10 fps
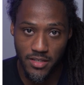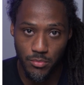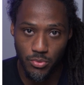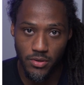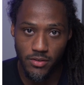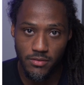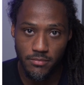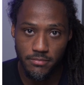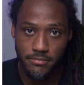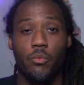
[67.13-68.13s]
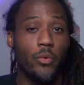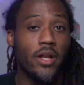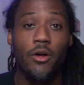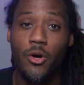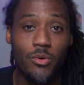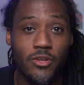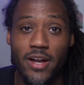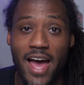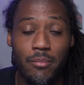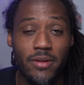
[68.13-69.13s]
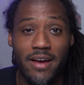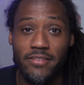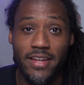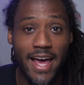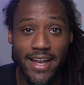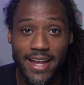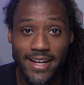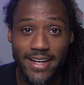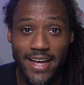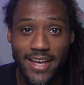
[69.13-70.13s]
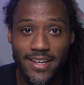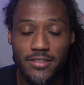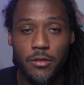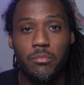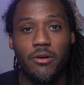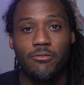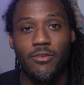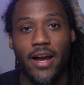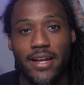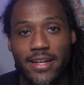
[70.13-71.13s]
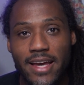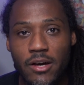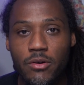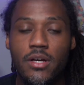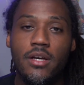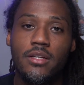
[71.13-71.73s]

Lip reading: imports. We don't know what's going to happen after that 90 days, but for right now,